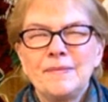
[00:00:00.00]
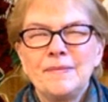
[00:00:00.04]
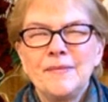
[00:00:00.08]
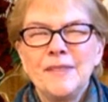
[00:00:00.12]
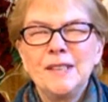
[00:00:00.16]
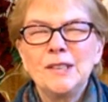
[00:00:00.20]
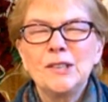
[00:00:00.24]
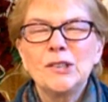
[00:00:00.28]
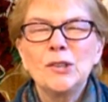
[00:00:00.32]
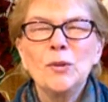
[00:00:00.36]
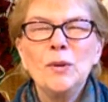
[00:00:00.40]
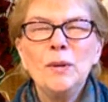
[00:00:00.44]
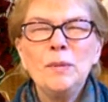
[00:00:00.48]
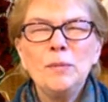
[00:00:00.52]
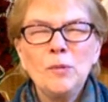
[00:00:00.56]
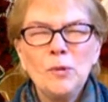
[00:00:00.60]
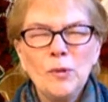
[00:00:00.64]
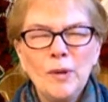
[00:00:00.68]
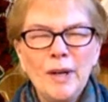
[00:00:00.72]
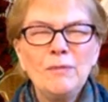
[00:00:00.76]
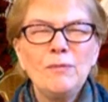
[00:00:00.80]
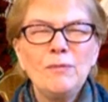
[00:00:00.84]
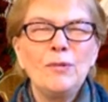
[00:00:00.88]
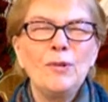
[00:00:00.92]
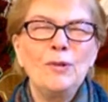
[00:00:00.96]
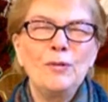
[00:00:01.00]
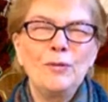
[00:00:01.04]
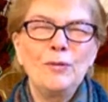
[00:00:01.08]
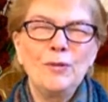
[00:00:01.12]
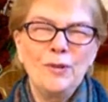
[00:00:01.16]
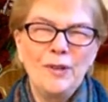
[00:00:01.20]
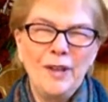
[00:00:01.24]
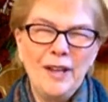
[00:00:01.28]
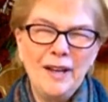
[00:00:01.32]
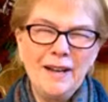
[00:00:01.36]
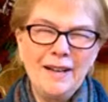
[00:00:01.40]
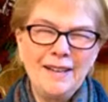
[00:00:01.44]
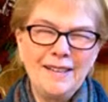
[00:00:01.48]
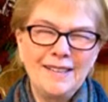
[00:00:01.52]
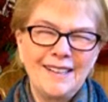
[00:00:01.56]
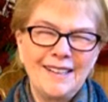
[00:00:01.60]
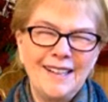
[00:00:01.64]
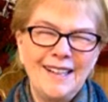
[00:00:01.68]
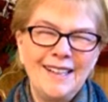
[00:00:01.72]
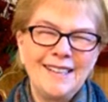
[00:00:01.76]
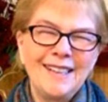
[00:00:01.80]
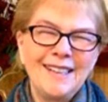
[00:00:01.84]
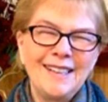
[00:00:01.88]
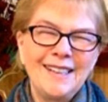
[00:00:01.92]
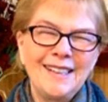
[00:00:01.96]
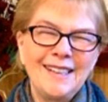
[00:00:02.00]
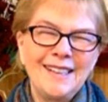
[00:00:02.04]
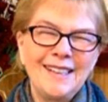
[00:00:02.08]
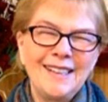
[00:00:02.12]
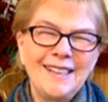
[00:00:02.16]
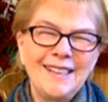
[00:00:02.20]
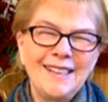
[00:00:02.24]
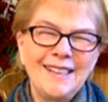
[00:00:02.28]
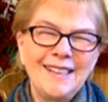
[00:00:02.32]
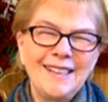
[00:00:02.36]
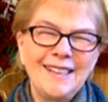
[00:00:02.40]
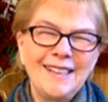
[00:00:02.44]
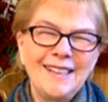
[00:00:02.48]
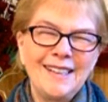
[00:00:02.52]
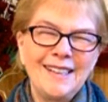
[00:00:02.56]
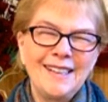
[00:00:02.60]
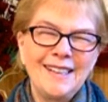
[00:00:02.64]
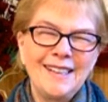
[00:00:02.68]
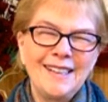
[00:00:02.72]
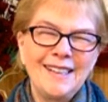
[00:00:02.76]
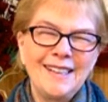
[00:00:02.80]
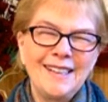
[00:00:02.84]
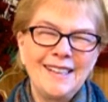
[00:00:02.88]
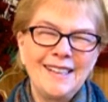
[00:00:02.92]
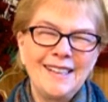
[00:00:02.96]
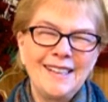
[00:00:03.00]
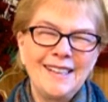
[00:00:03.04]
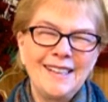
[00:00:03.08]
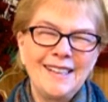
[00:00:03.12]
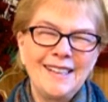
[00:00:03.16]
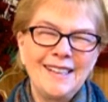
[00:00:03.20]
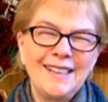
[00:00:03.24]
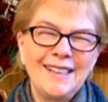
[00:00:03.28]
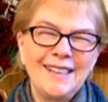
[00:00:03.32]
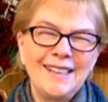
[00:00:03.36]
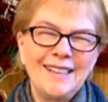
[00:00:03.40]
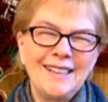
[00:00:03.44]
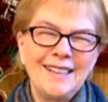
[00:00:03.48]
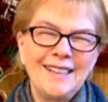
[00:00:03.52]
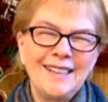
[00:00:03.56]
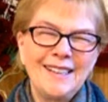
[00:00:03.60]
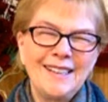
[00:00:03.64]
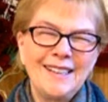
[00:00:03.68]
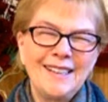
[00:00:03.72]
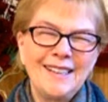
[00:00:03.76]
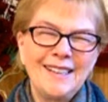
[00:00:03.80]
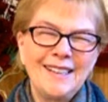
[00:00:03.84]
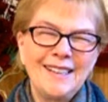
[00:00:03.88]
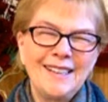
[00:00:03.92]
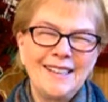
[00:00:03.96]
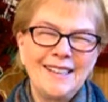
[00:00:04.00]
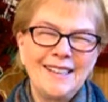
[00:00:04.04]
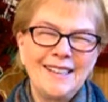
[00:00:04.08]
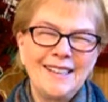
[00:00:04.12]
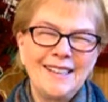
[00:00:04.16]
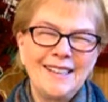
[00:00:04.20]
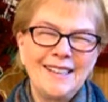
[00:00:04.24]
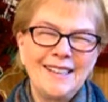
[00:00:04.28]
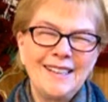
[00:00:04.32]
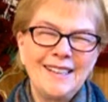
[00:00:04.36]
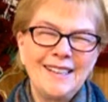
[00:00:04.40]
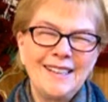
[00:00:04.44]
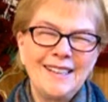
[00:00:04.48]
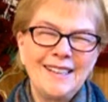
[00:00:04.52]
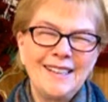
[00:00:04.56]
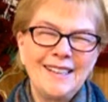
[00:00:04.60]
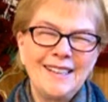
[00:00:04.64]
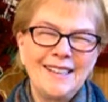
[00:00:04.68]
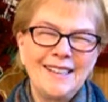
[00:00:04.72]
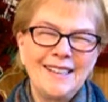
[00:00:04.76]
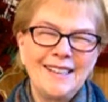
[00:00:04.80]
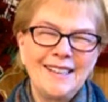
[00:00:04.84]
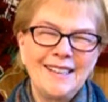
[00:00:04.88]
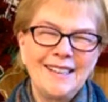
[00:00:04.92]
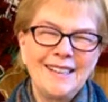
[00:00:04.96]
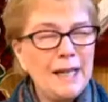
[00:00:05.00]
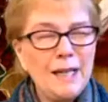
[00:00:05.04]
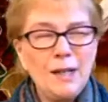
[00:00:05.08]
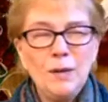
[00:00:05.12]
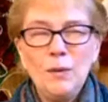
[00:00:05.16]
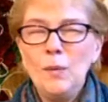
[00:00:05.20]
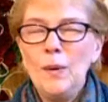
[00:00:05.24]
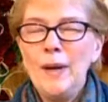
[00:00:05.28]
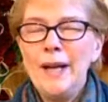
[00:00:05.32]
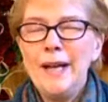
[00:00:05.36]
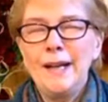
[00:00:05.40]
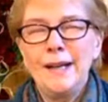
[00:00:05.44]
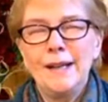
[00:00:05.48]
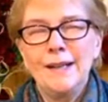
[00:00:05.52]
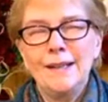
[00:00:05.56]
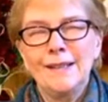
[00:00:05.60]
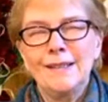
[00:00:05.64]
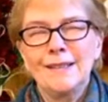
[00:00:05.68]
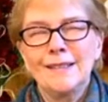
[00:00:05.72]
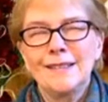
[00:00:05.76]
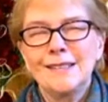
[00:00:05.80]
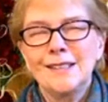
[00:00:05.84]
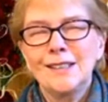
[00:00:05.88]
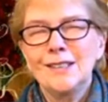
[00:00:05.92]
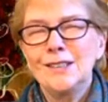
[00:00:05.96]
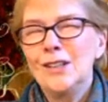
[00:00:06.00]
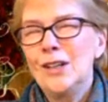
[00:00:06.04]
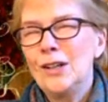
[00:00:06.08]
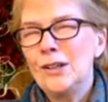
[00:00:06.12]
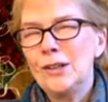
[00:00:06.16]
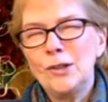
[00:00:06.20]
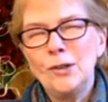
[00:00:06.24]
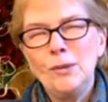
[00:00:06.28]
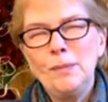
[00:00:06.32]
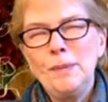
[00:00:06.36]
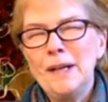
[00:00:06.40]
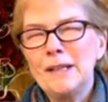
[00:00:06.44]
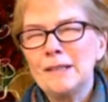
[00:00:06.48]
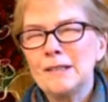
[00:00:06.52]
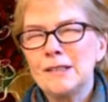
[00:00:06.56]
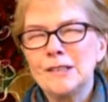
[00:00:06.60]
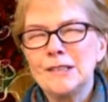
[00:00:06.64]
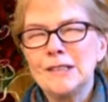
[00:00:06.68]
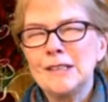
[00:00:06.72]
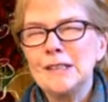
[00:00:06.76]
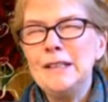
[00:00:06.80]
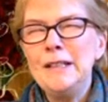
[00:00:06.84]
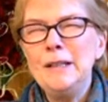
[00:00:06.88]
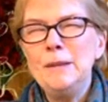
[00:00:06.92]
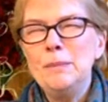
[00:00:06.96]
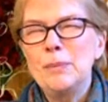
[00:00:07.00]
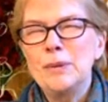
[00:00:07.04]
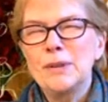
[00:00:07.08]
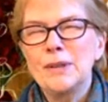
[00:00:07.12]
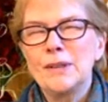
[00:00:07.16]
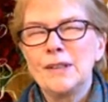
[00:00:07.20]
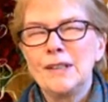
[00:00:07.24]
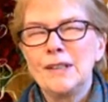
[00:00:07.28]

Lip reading: And so I'm grateful for that, and I allow myself to stay awake, to not go back to sleep,